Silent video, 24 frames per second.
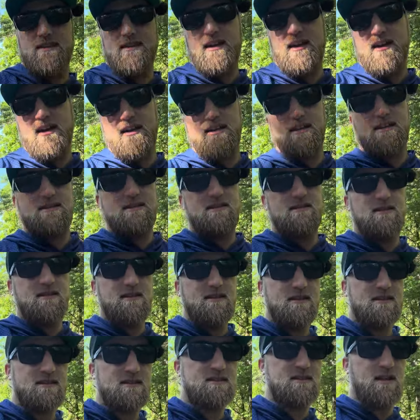that kind of
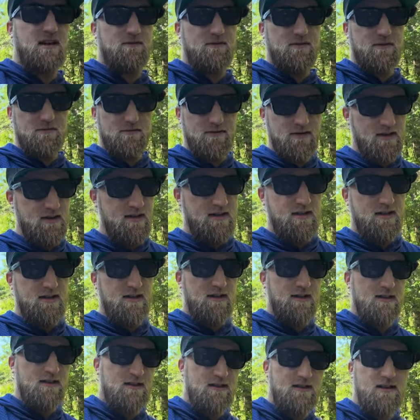stuff of
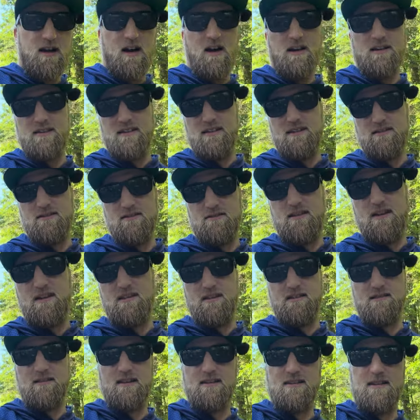content or
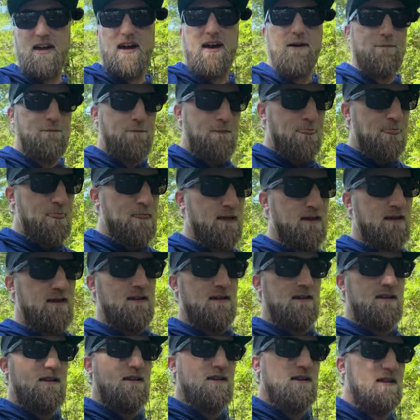anything like that.
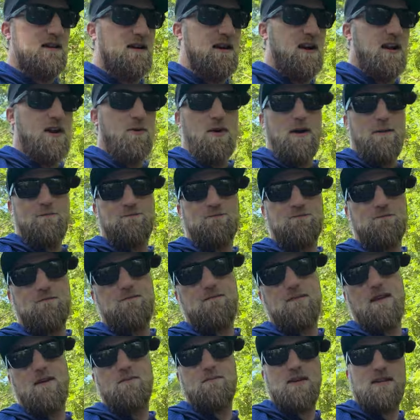Anyway,
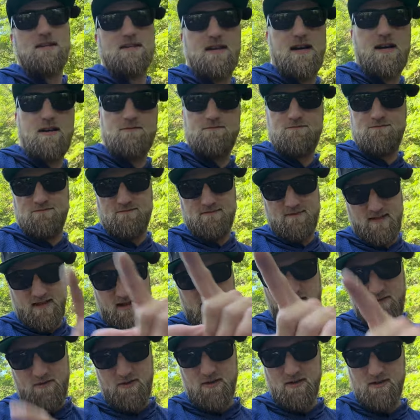peace out.
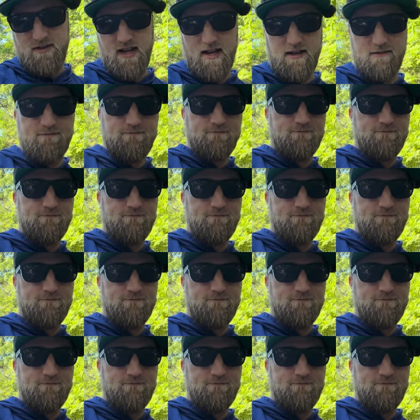Have a good day.